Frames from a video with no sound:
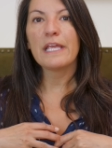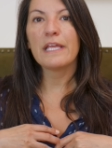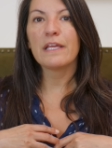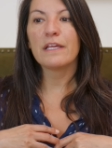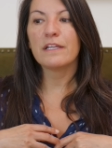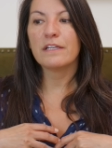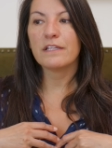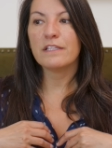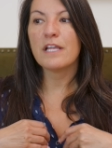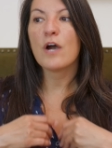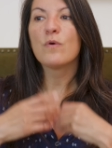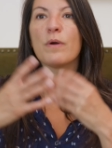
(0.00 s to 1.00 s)
and
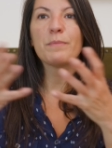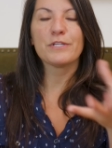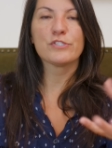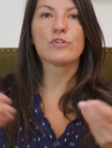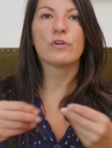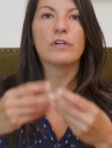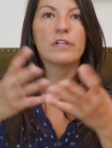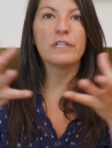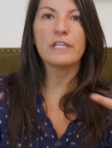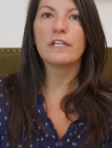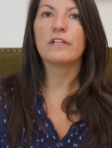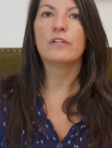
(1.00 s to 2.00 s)
now I'm
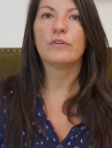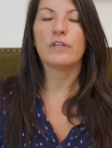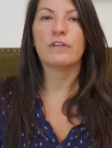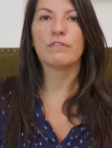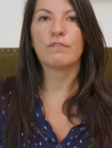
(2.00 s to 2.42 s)
externally looking